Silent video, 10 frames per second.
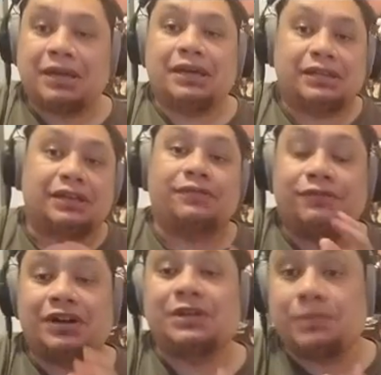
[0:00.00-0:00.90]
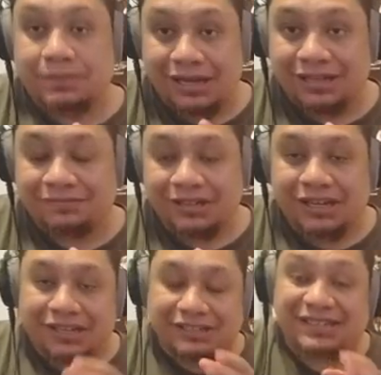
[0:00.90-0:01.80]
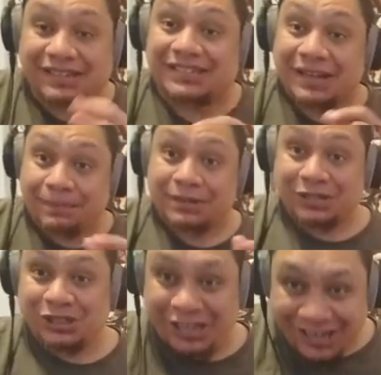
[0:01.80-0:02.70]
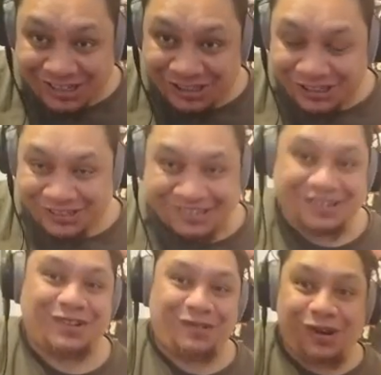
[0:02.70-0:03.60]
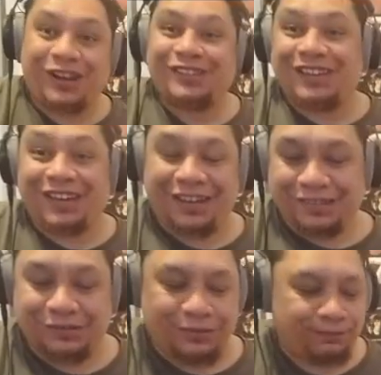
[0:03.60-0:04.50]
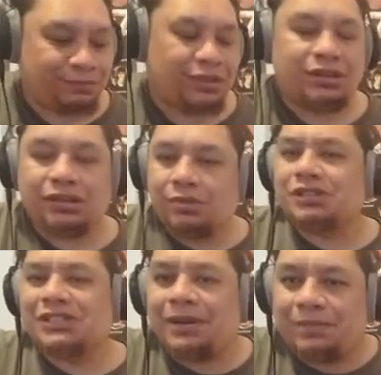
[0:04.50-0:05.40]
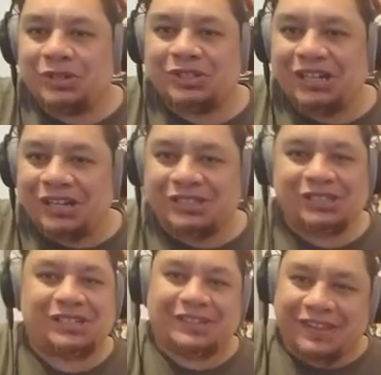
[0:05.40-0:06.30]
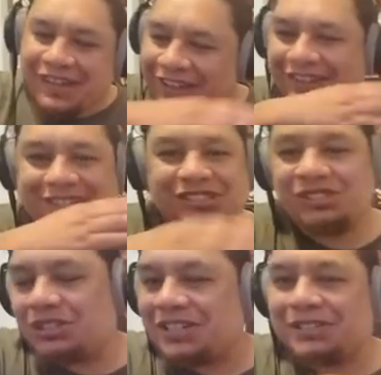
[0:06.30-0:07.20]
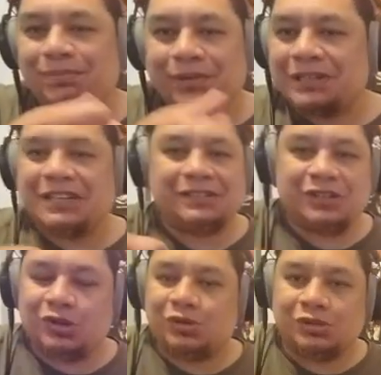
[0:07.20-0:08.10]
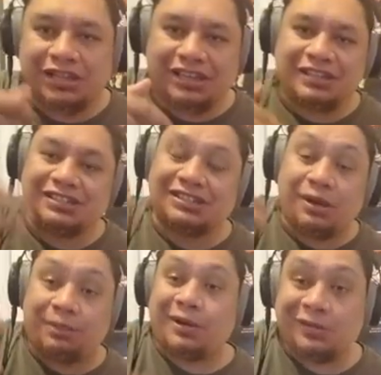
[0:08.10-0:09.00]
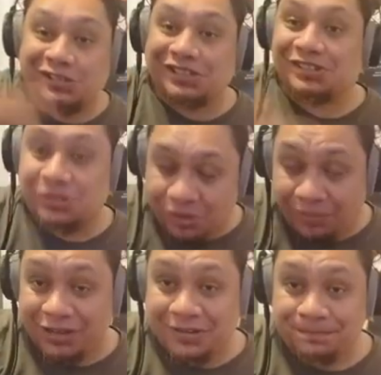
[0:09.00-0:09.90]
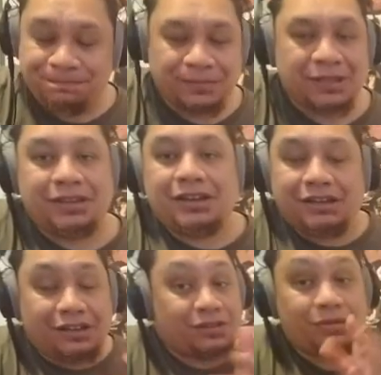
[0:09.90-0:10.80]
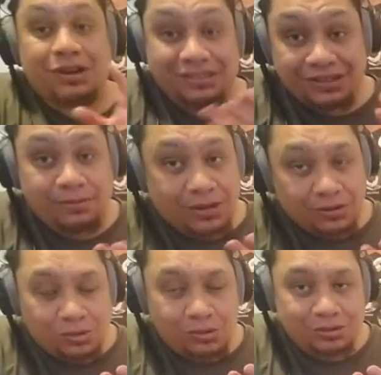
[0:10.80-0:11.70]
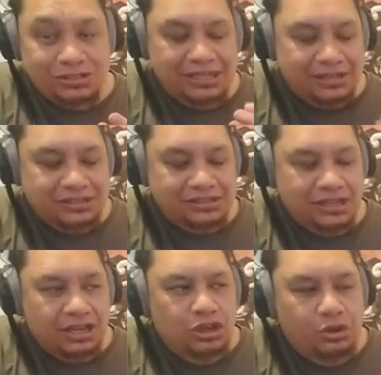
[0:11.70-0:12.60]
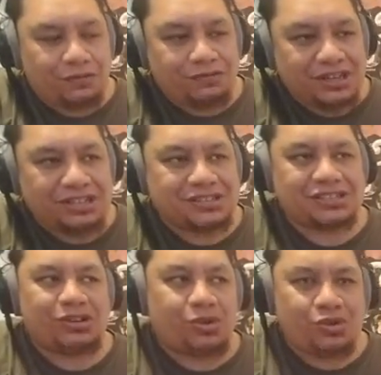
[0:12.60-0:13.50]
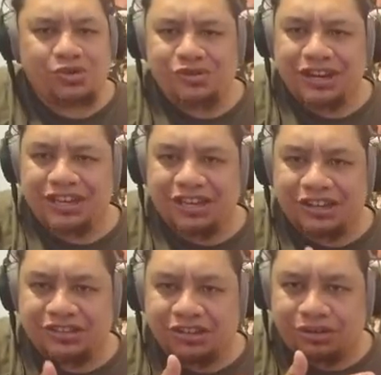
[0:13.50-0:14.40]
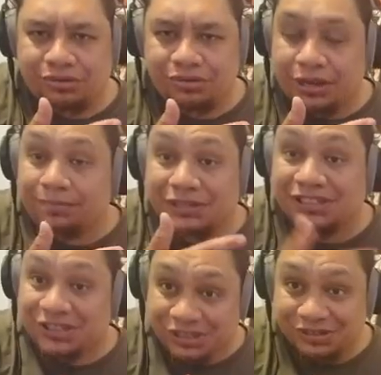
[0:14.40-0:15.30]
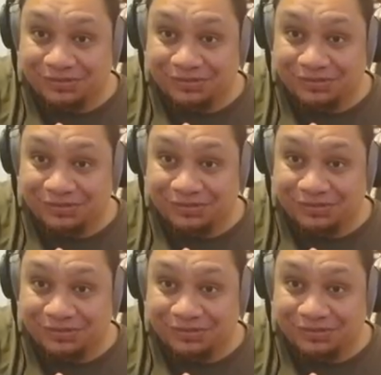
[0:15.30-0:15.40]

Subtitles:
Now the final part is there's an arpeggiation right at the end. Now what's an arpeggiation? That is just picking the chord as opposed to strumming it. Now the great thing about chords is your fingers are already in the correct position.